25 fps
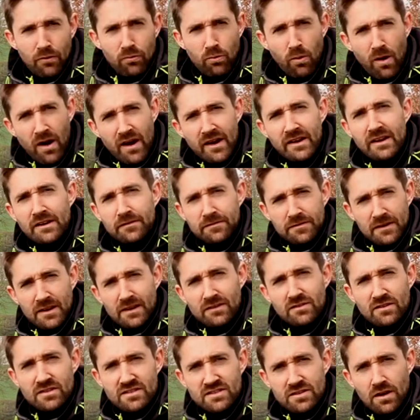Why I
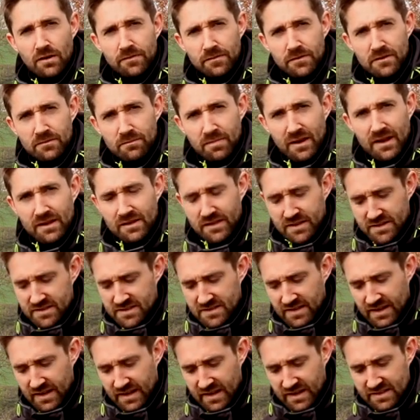feed the softened
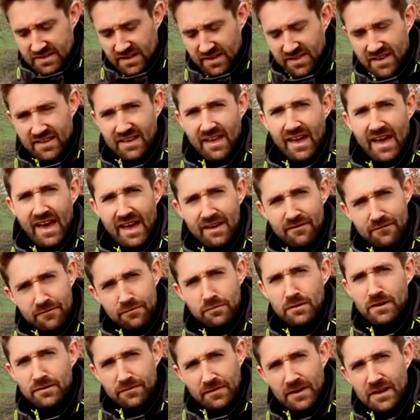pellets is I think
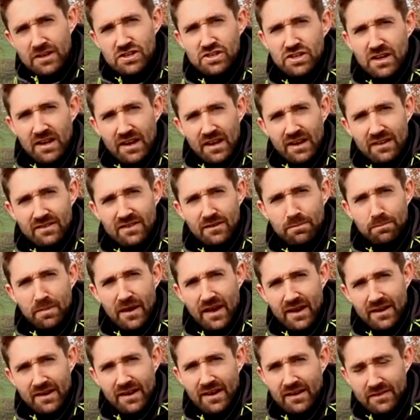every fish in
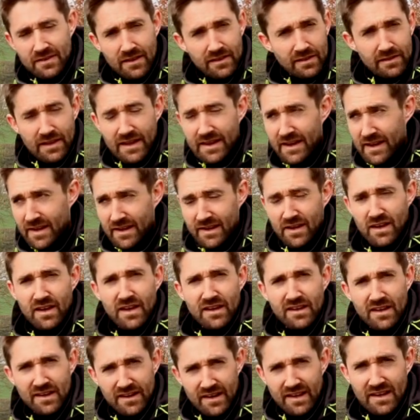the lake
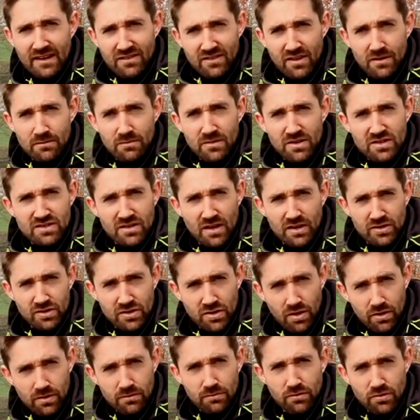can eat them, so I
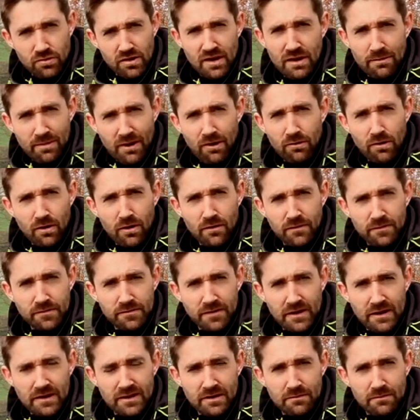don't worry about
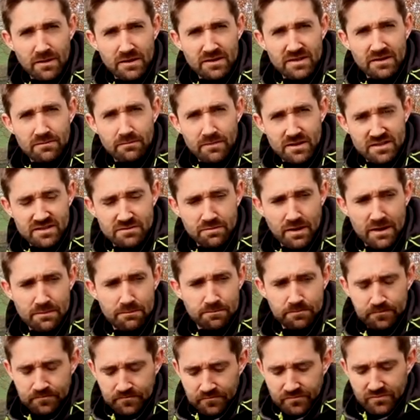overfeeding my
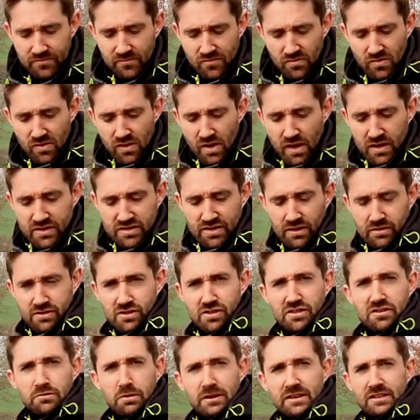swim. So I'll
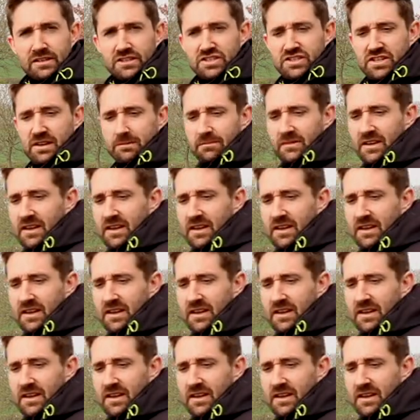just quickly ship